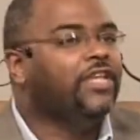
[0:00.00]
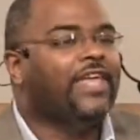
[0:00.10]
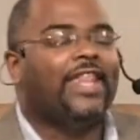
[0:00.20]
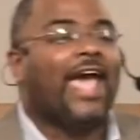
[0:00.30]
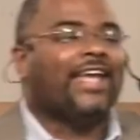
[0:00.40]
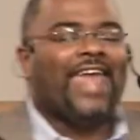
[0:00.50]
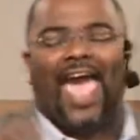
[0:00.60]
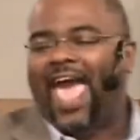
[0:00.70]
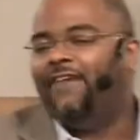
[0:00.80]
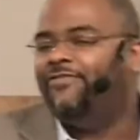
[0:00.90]
that I can
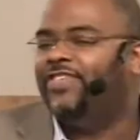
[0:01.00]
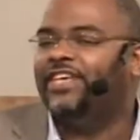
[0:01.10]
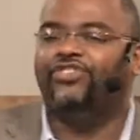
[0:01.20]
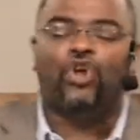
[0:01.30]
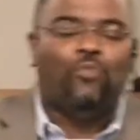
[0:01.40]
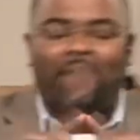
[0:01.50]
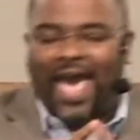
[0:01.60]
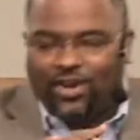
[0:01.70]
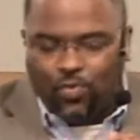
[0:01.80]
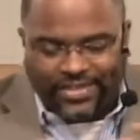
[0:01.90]
have this no
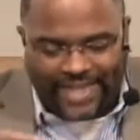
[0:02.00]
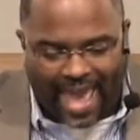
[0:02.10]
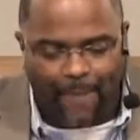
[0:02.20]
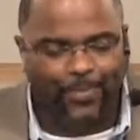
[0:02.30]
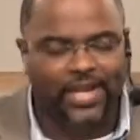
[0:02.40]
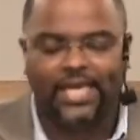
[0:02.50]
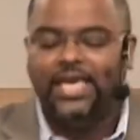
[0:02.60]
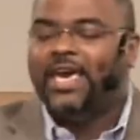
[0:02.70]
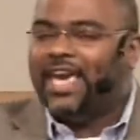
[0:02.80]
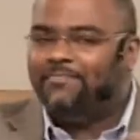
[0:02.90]
matter what's happening
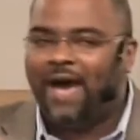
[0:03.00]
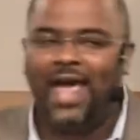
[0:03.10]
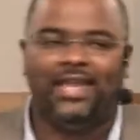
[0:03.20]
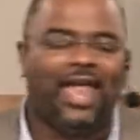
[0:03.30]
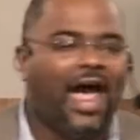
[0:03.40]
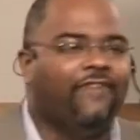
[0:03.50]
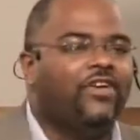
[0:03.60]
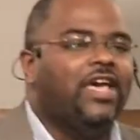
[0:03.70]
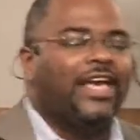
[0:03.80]
in my life.